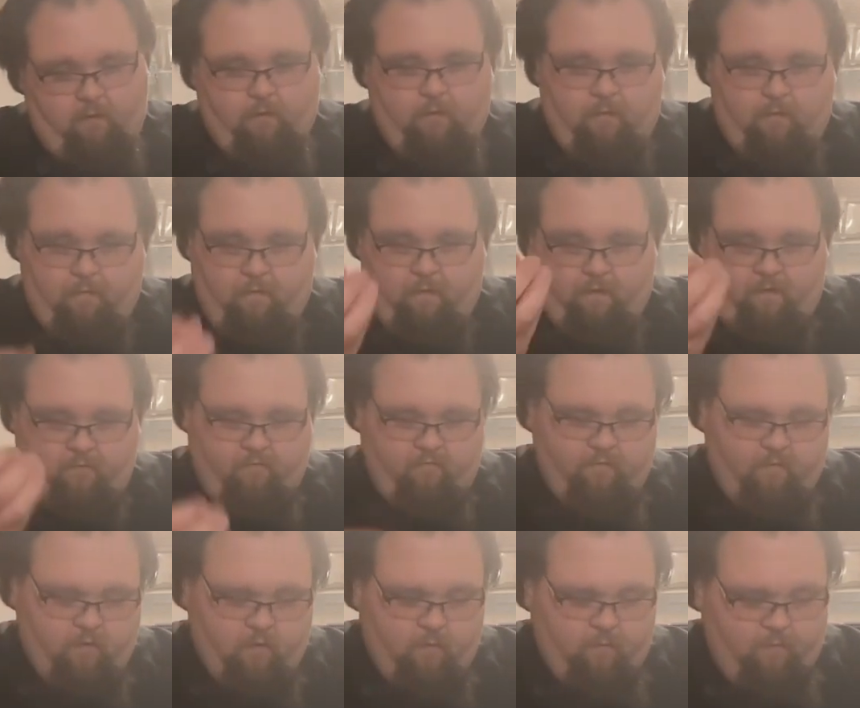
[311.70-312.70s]
good thick
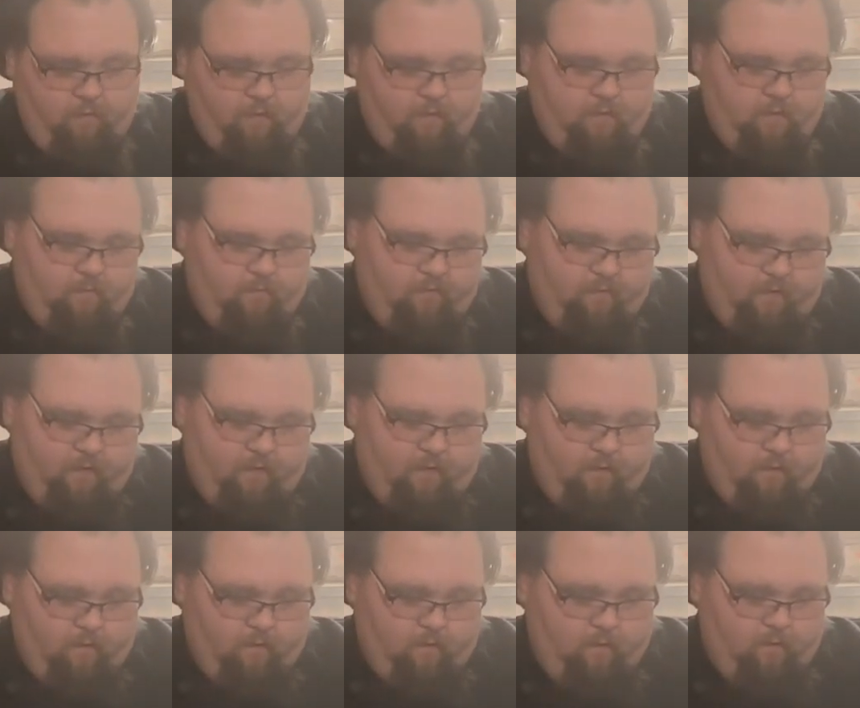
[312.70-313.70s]
syrup that comes out
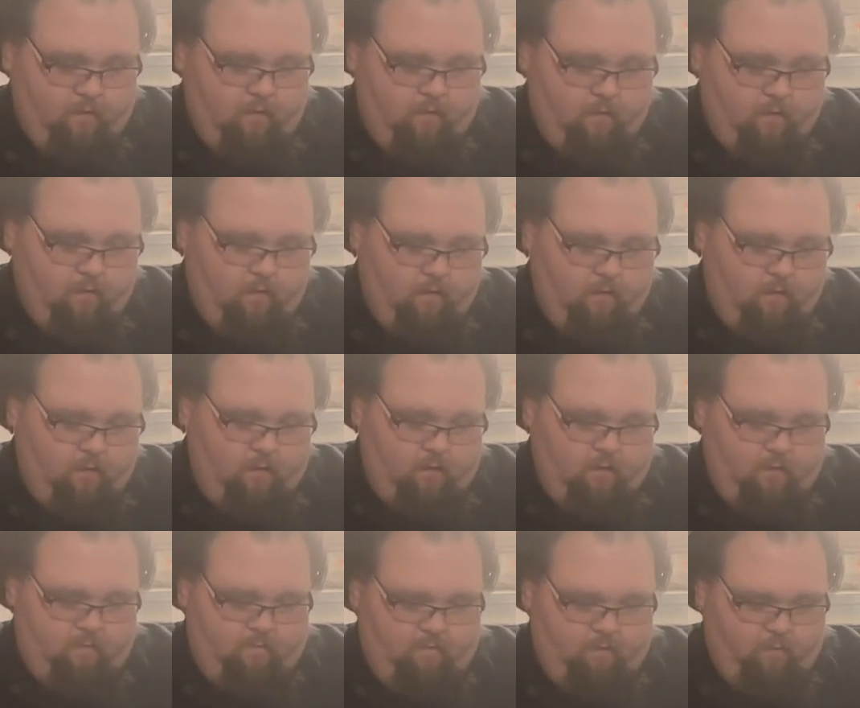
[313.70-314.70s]

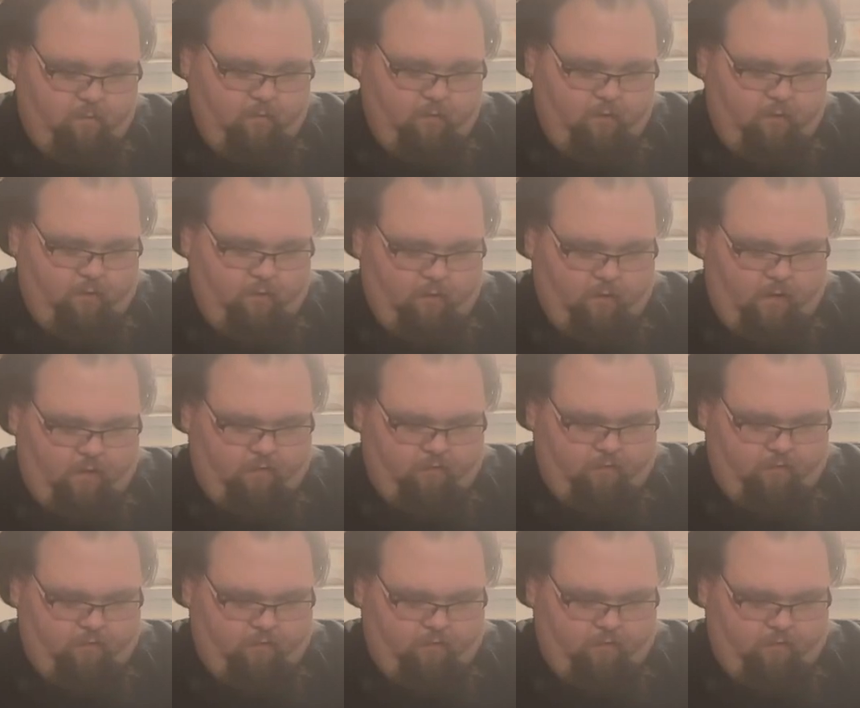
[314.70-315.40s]
to put on your ice